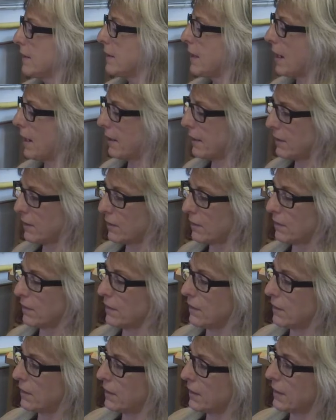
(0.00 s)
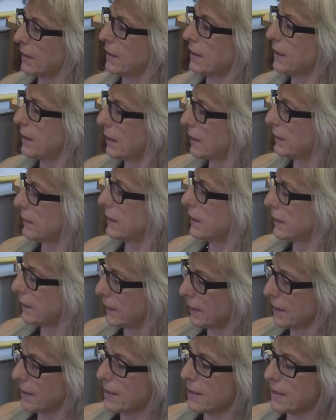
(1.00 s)
Yeah, you're going to cut like
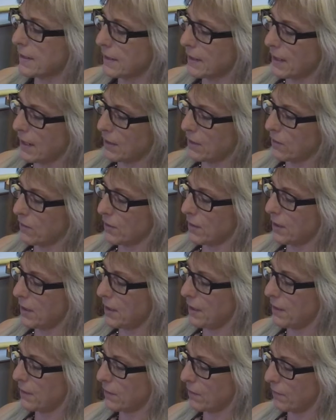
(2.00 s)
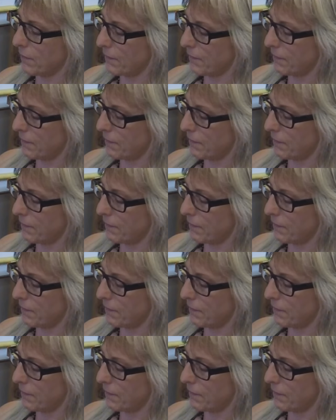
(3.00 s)
this, and your teeth are